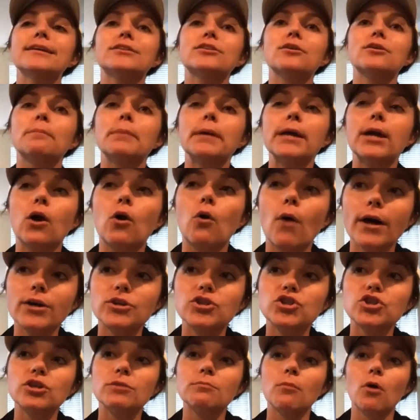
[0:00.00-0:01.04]
the big
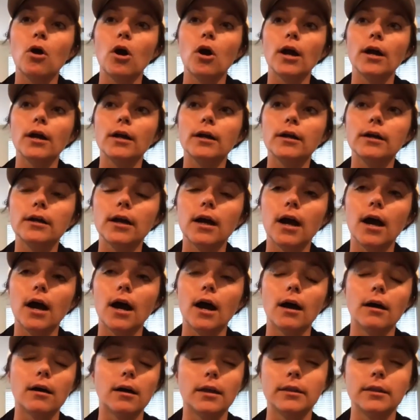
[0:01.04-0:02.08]
question mark,
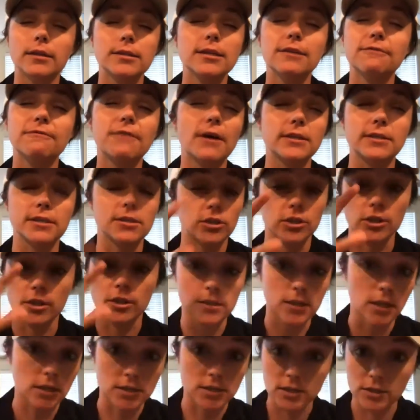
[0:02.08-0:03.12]
and the defense
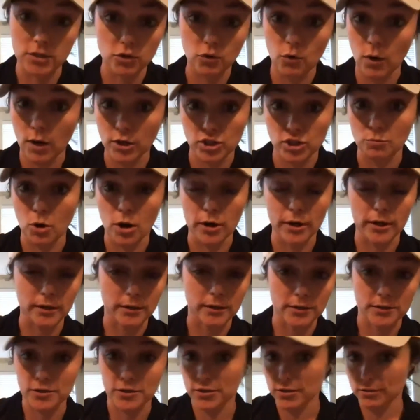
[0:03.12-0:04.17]
is a question mark in
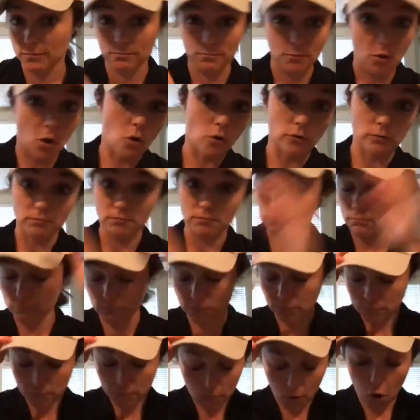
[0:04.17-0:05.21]
its own
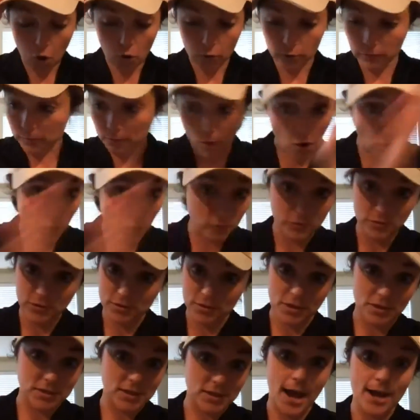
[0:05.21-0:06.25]

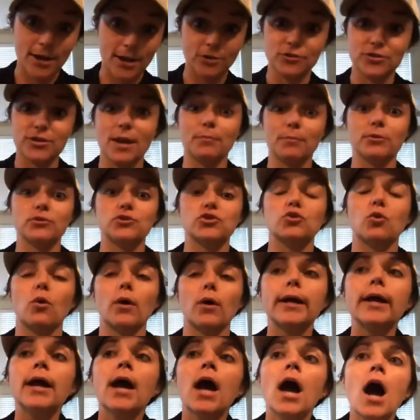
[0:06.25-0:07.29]
entire separate story.
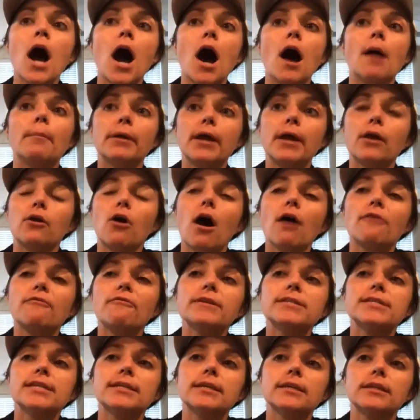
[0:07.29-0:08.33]
But on
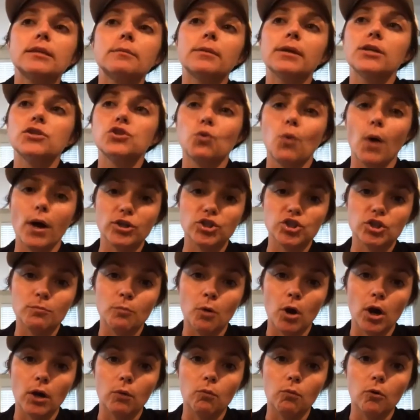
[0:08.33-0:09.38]
offense, I think the biggest question
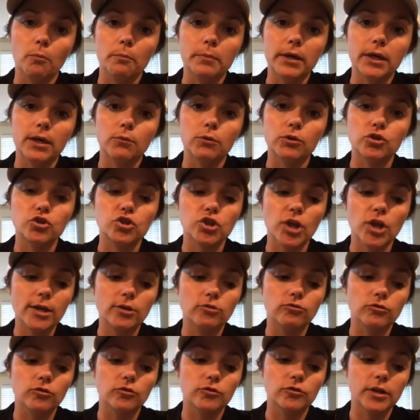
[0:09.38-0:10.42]
mark will be with Jay
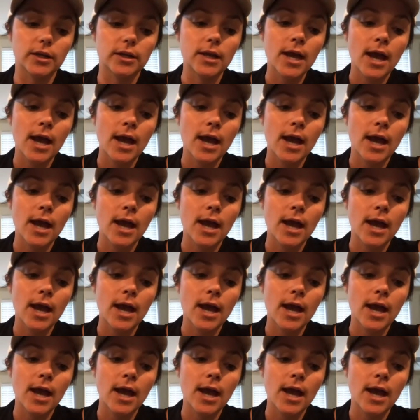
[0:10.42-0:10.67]
Gruden